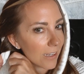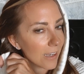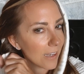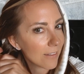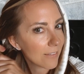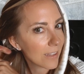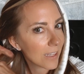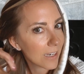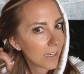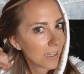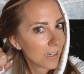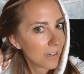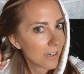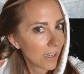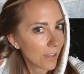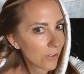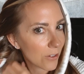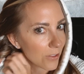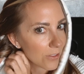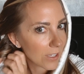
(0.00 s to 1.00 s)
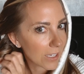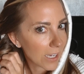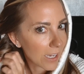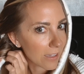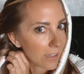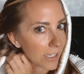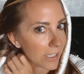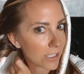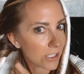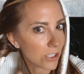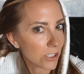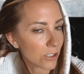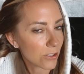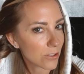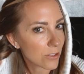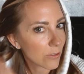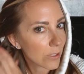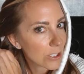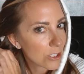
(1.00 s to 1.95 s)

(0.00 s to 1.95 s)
And then another thing I like to do, so I